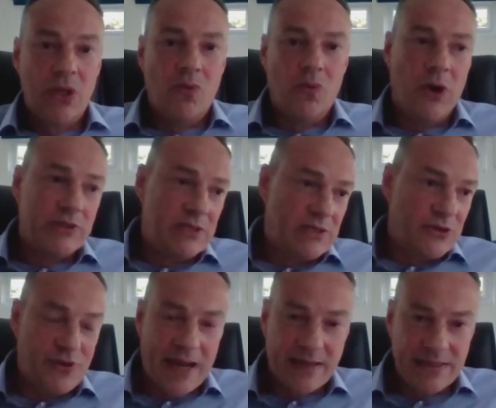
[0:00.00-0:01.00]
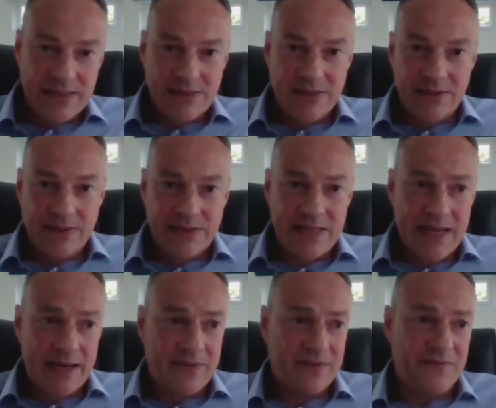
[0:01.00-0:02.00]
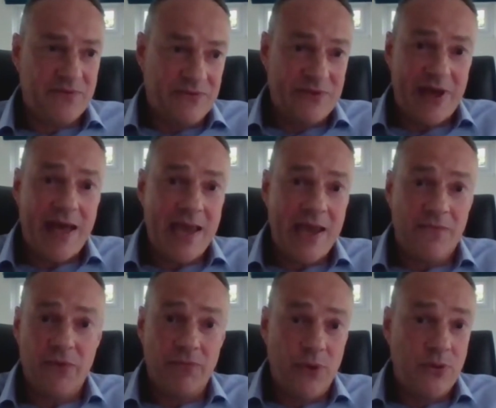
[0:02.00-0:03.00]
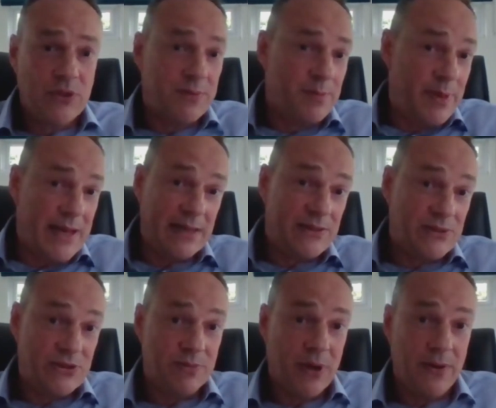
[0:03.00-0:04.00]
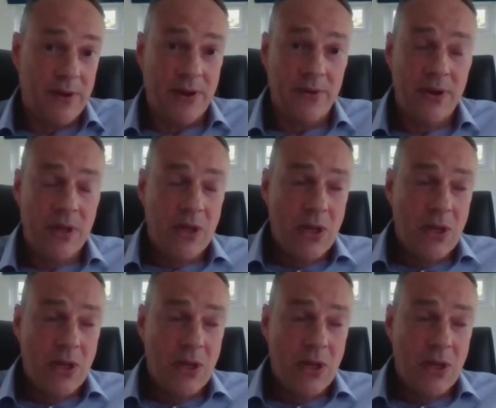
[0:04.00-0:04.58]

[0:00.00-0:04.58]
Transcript: What is a track distance length of today of a route compared to tomorrow?